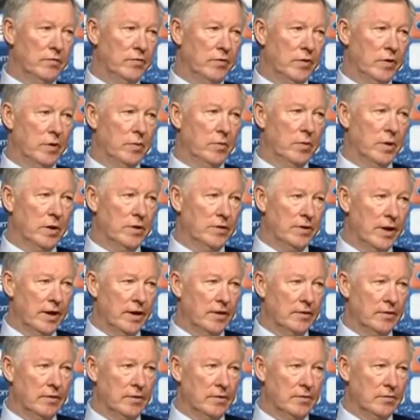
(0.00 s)
If it had been a
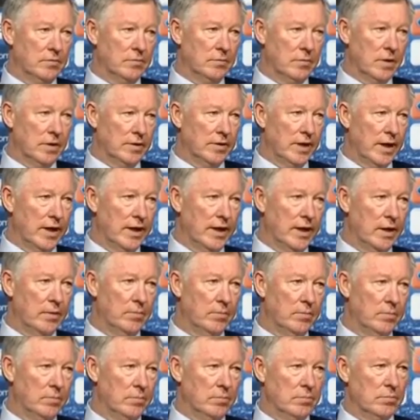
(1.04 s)
tight
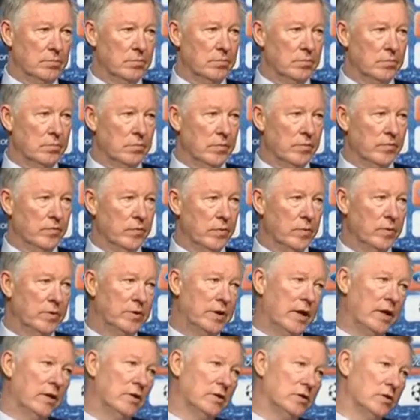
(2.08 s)
game, with a
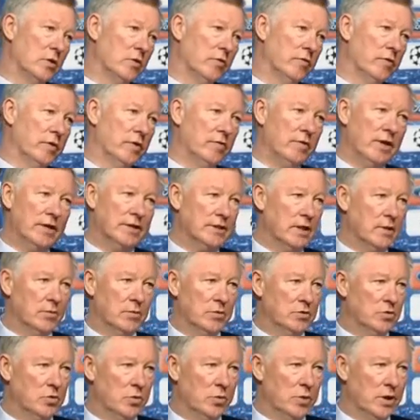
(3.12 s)
tight result for the last
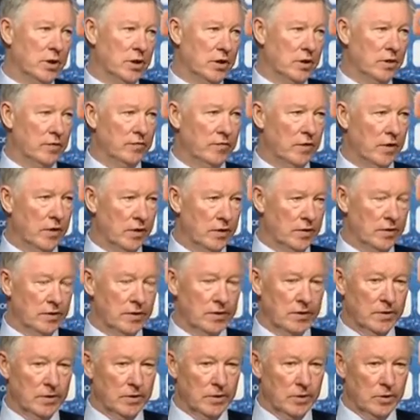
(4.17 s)
game, there's no way I could have done it.
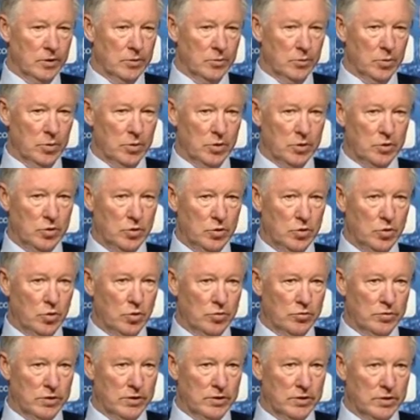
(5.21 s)
With a
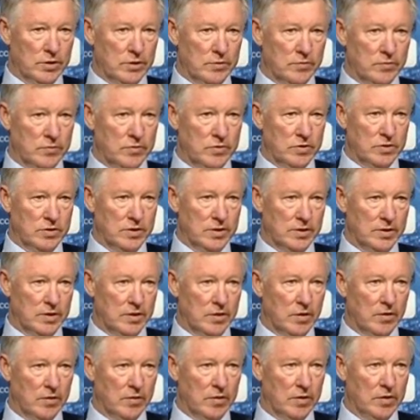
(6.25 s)
2-goal lead, there was just
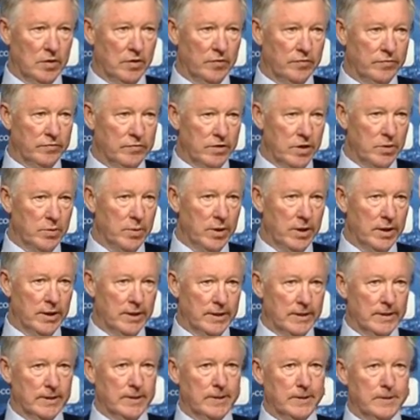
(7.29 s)
enough
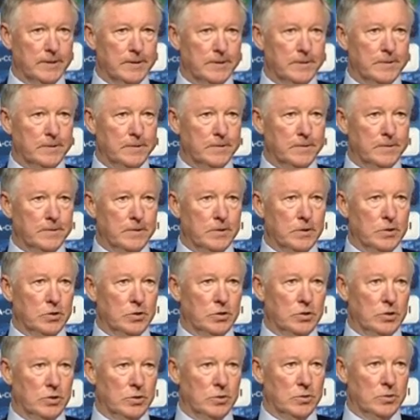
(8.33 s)
leeway
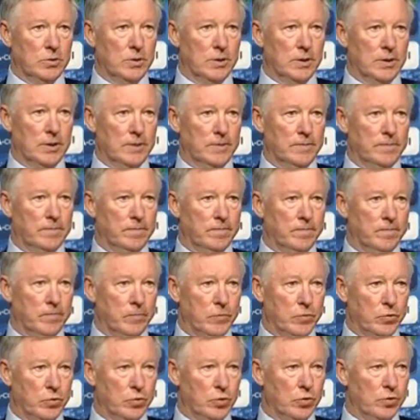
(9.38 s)
to
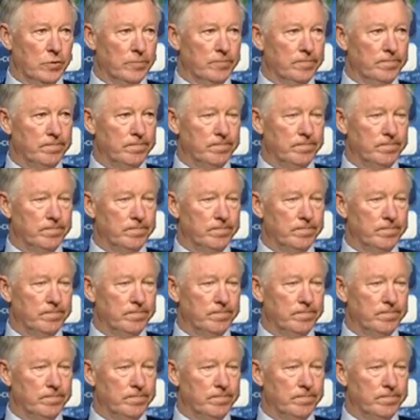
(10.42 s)
do it.